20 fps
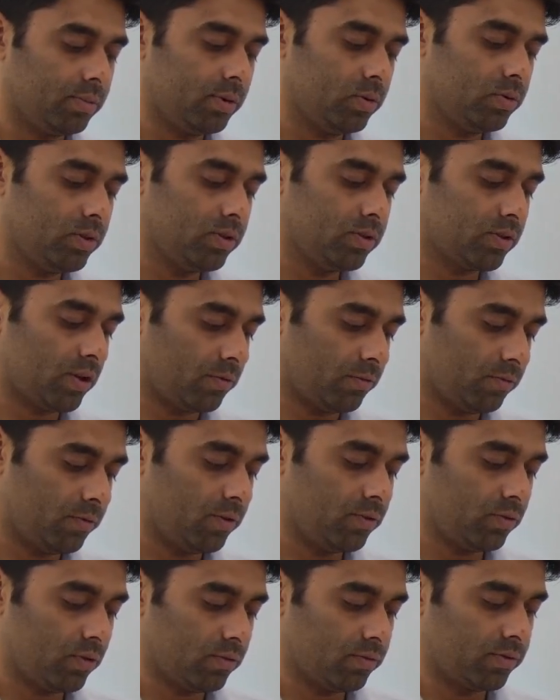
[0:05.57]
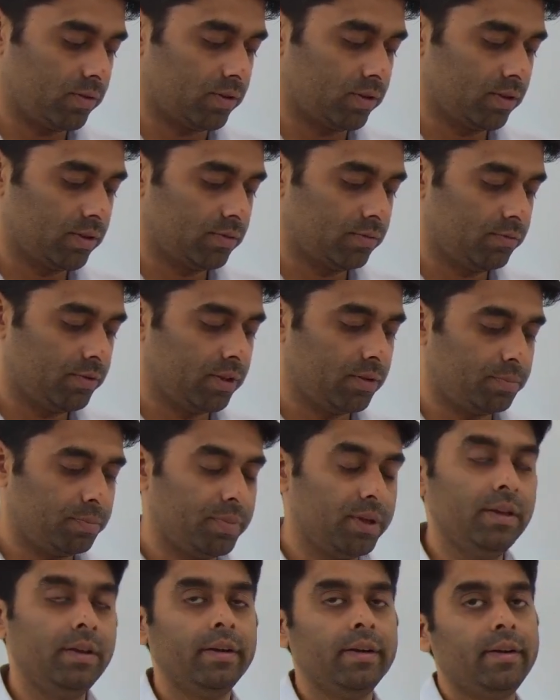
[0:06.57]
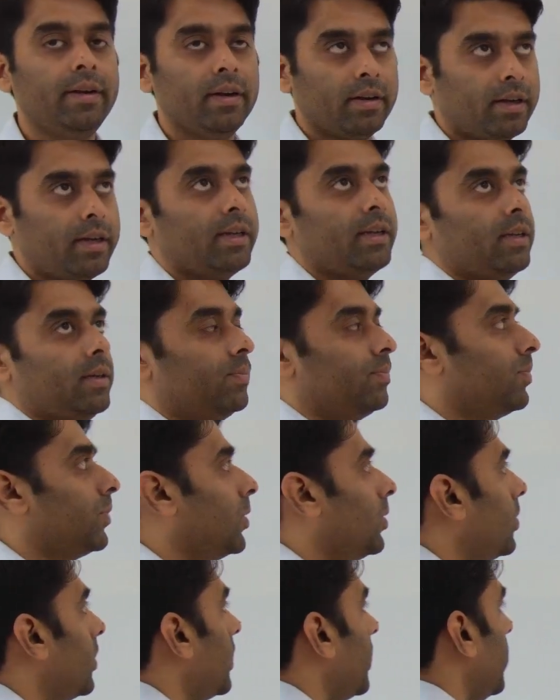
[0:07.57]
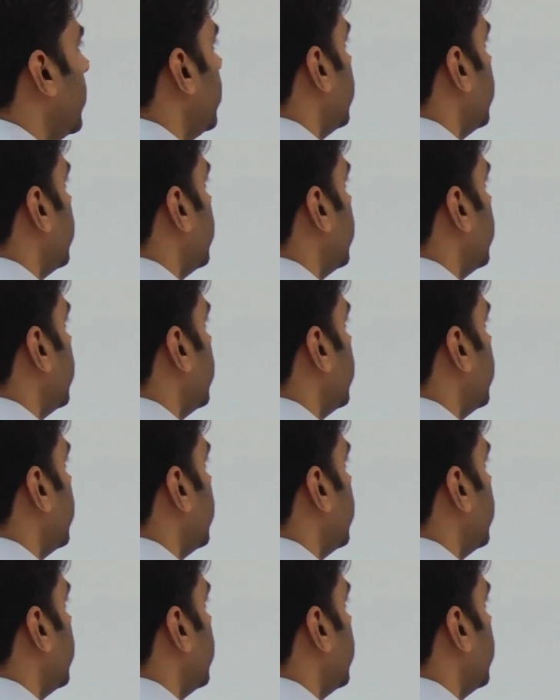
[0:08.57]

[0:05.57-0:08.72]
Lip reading: the surface of Earth with period T. Okay.